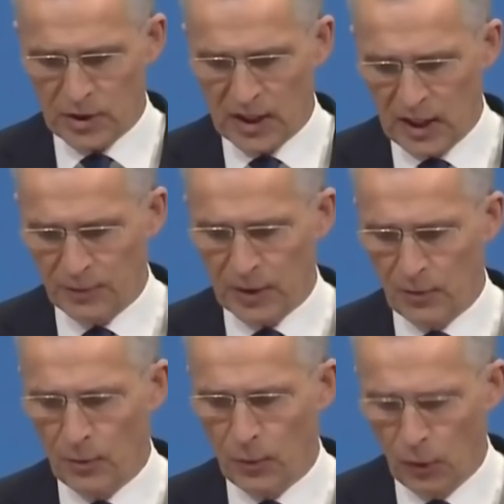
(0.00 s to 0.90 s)
must help
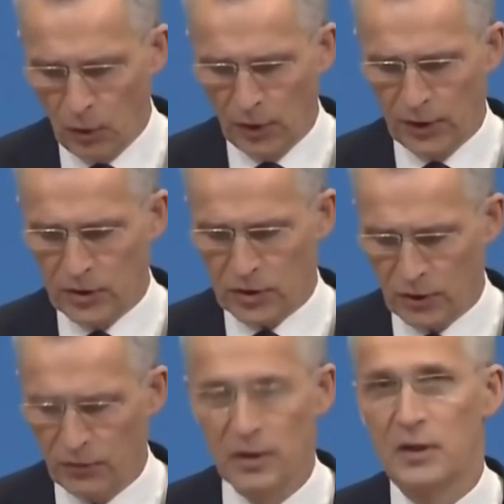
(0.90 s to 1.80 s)
them uphold their
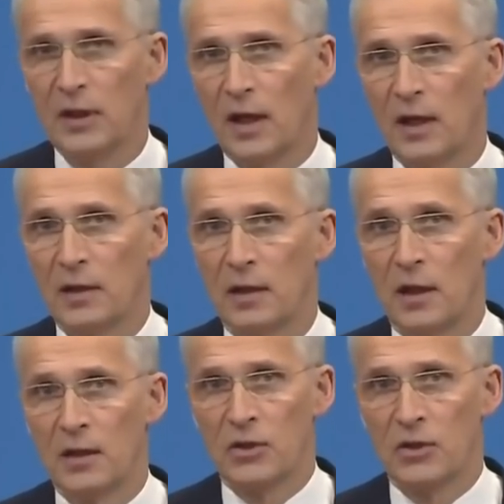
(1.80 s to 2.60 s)
sovereignty and